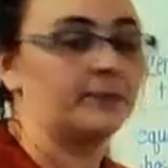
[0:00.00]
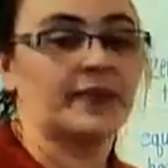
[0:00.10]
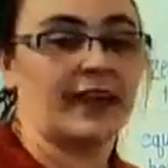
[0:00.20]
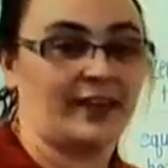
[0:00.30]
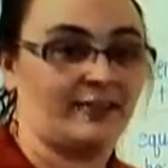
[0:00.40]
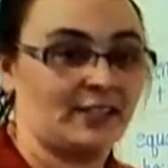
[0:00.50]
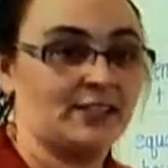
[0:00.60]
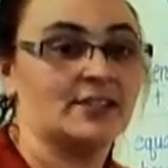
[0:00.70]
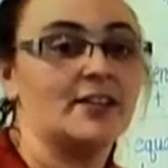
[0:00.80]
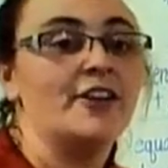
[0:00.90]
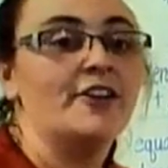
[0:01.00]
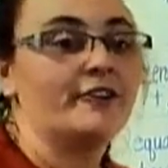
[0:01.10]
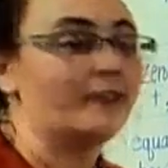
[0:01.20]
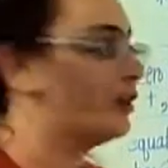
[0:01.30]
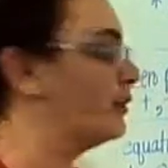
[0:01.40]
Canvas
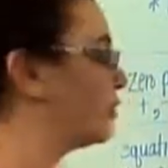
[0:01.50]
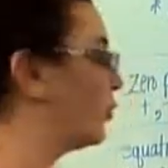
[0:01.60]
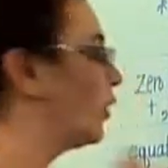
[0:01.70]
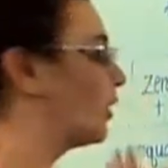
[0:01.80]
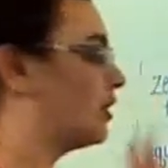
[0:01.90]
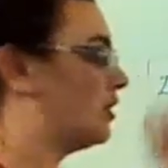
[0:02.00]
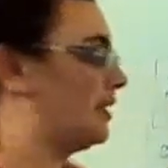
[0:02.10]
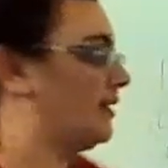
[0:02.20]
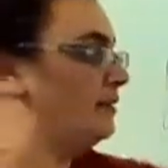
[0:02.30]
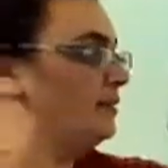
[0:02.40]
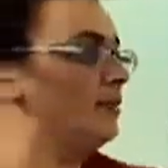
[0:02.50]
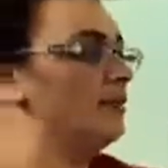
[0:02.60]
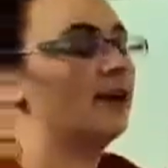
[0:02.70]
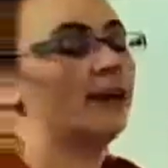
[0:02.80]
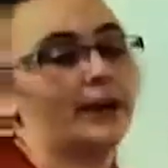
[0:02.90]
for you to work on
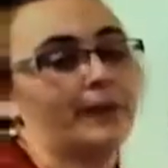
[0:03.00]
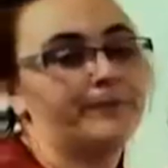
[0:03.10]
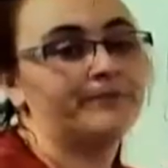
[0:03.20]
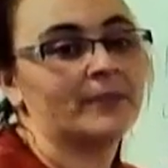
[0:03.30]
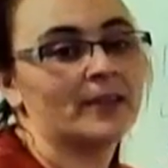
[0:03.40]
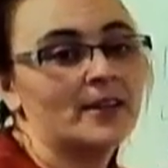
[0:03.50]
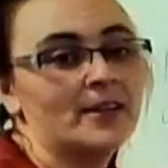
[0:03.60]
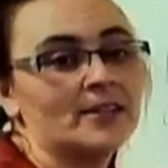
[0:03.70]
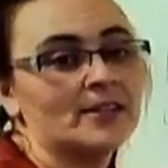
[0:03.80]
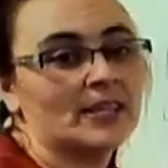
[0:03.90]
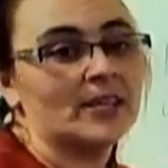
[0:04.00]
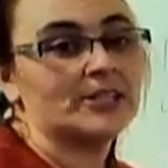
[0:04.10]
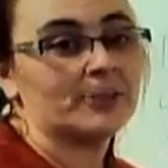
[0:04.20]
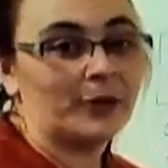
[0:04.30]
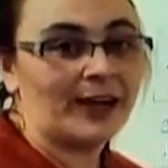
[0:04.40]
to get
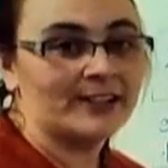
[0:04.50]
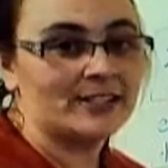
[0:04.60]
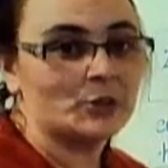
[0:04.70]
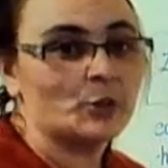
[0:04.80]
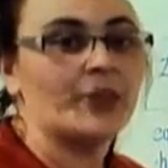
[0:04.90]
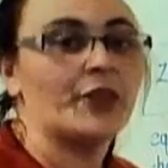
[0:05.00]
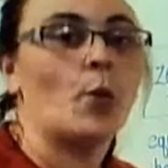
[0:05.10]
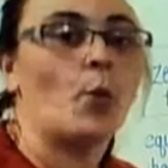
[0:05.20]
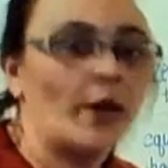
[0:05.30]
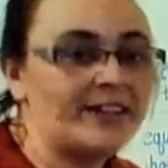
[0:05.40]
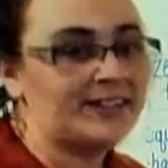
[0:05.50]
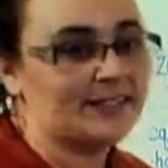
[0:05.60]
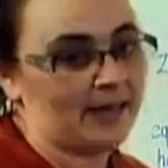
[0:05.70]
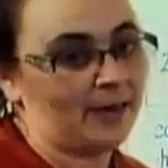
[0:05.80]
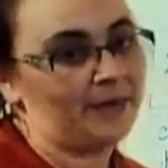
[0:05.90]
some practice with
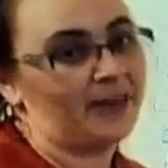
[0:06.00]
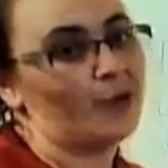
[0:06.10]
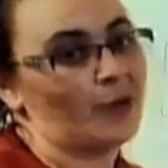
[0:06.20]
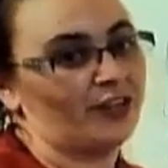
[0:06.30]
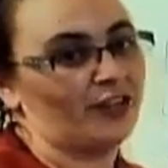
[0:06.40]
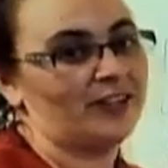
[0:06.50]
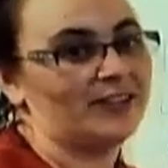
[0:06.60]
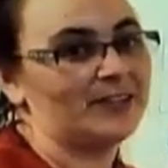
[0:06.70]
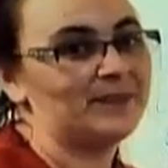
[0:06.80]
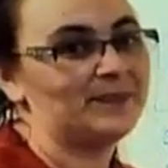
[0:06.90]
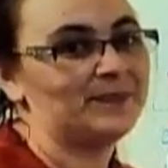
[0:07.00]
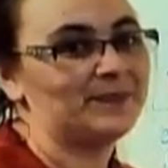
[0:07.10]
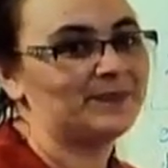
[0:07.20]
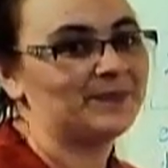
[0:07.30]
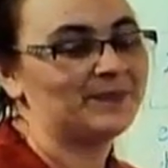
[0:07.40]
one-step equations.
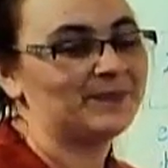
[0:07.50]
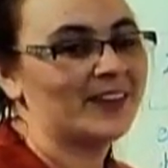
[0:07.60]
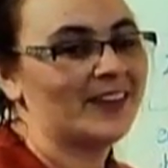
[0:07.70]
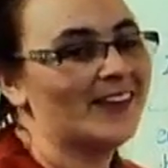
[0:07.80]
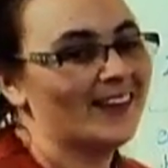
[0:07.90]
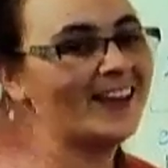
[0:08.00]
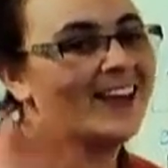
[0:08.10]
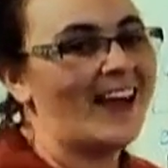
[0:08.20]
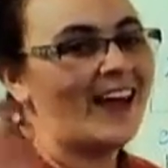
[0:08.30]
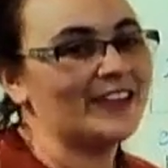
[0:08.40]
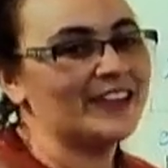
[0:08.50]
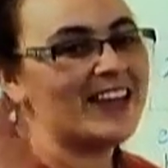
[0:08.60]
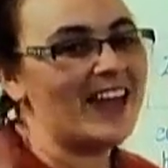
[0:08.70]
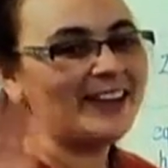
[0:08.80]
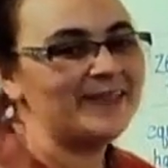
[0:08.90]
Have a good
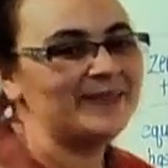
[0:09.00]
day.